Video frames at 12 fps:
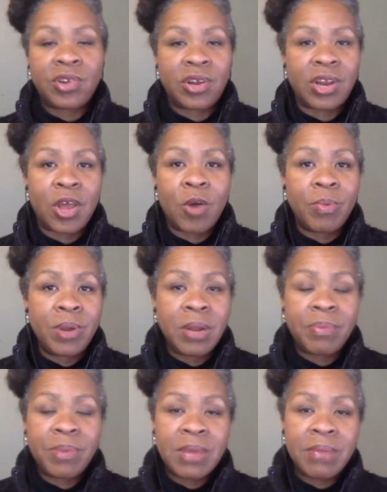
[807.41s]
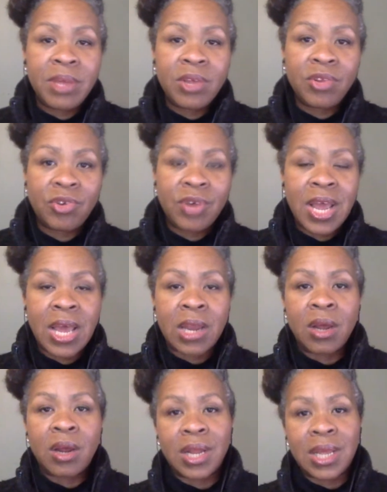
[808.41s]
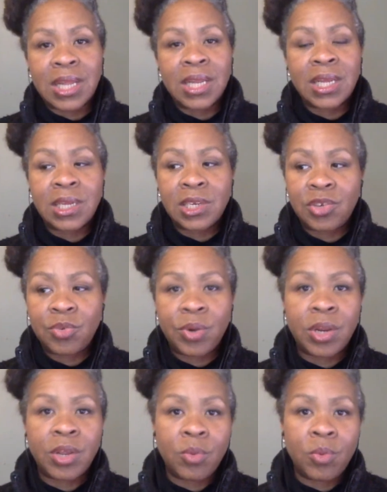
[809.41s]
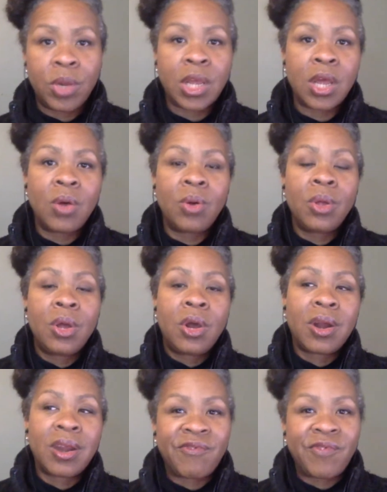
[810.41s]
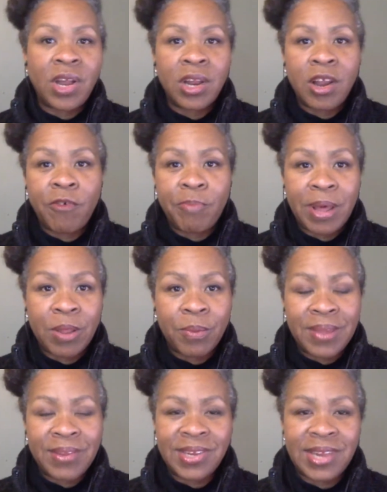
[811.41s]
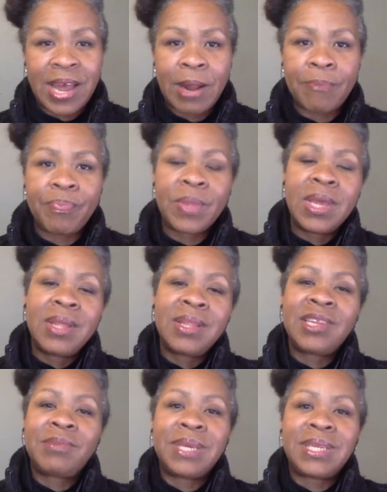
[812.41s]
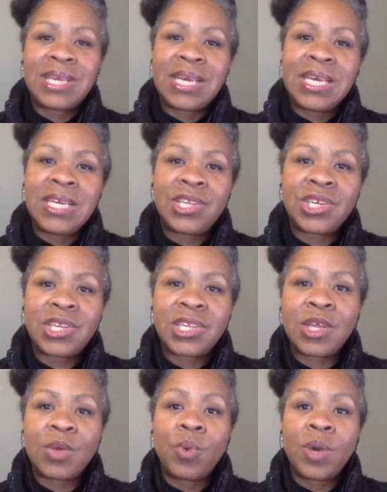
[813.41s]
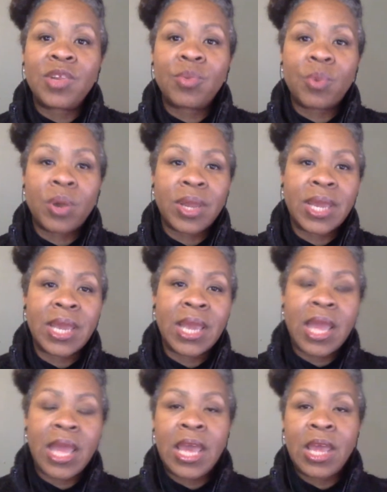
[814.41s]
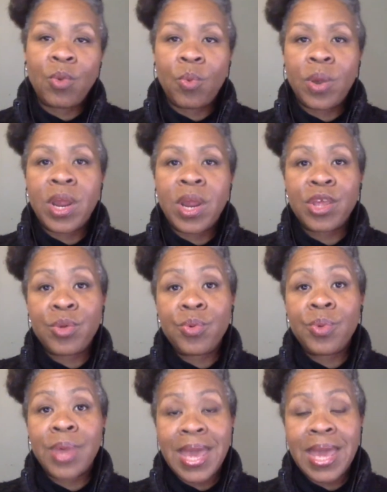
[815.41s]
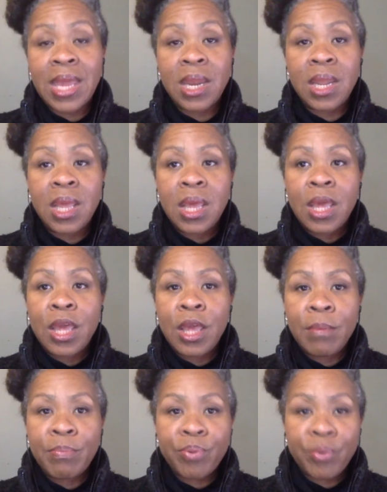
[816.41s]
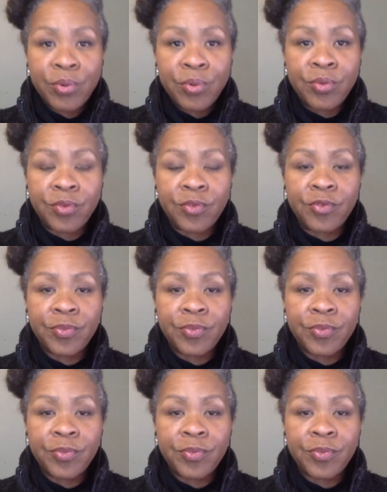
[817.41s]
Are they opening up your emails or not? Are they clicking to where you want to go? Are they falling off by the wayside? This makes it easier to see what's working and where you can improve.